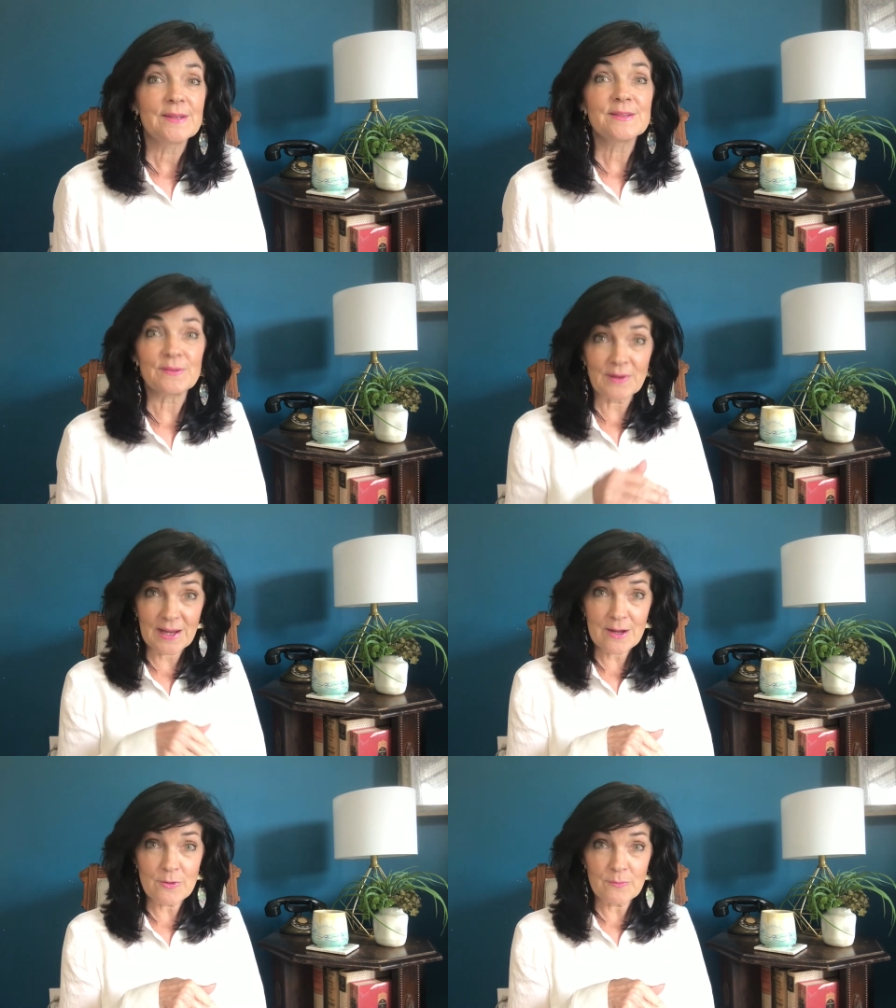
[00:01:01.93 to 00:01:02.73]
till
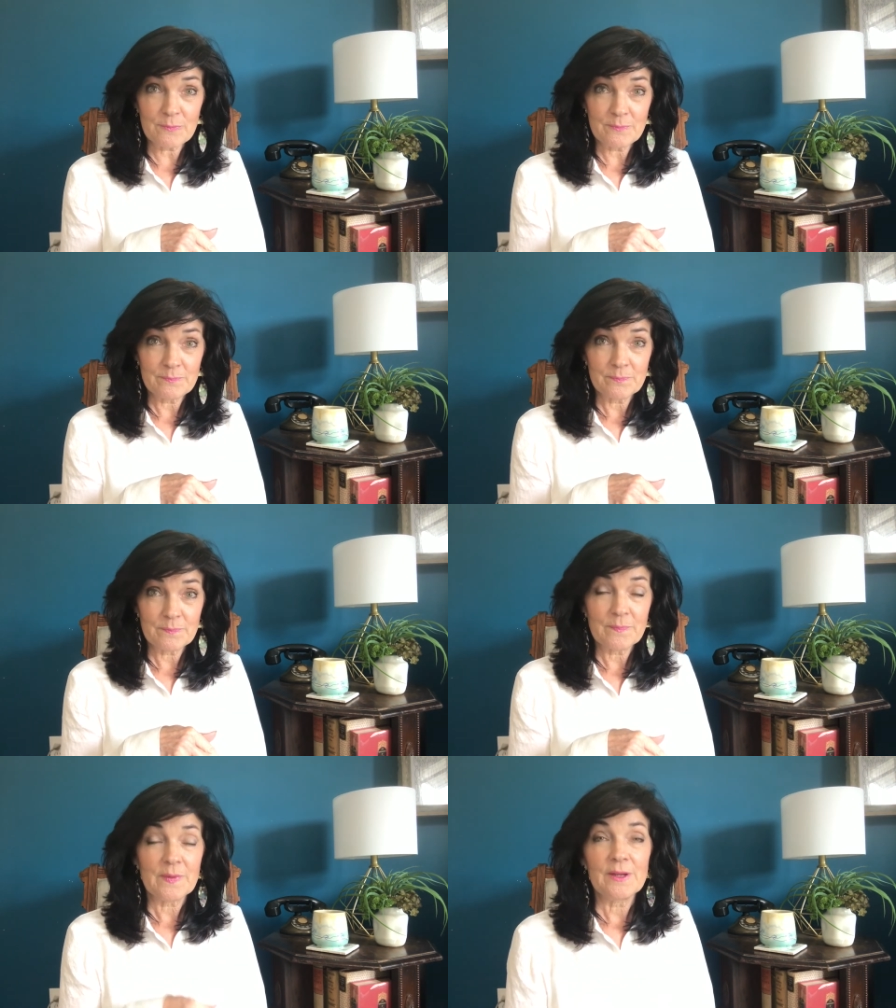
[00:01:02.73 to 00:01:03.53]
now,
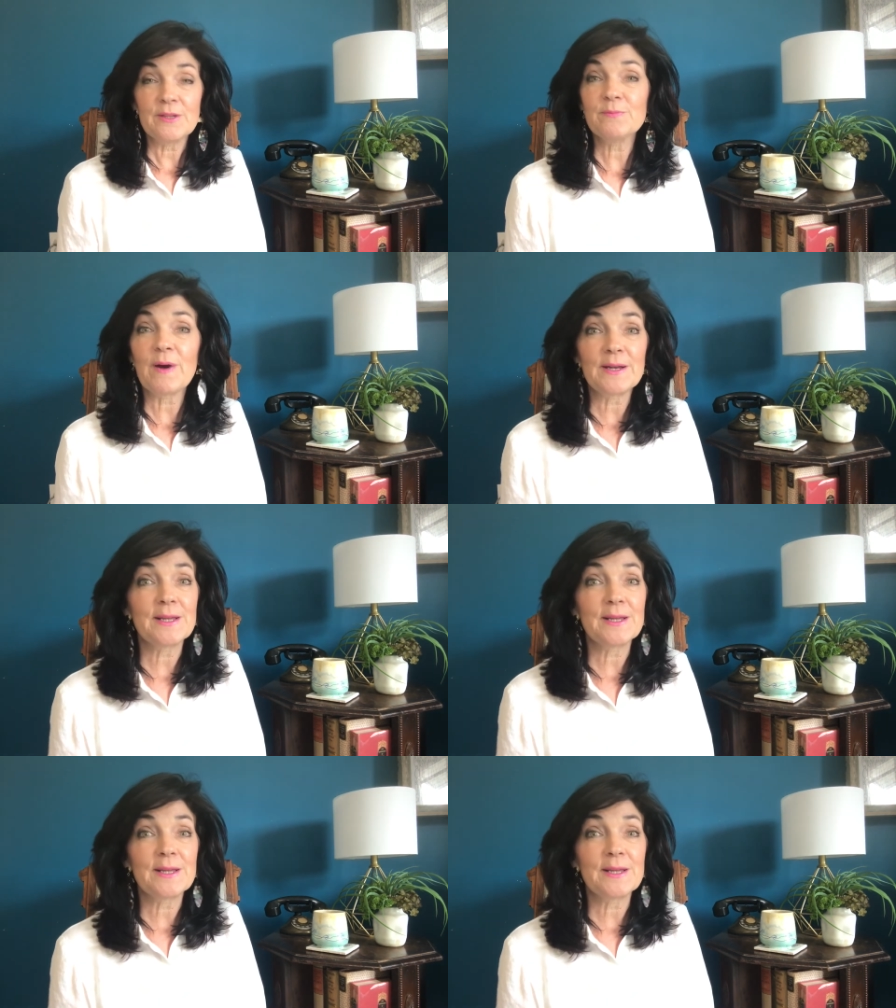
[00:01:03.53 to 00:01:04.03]
his body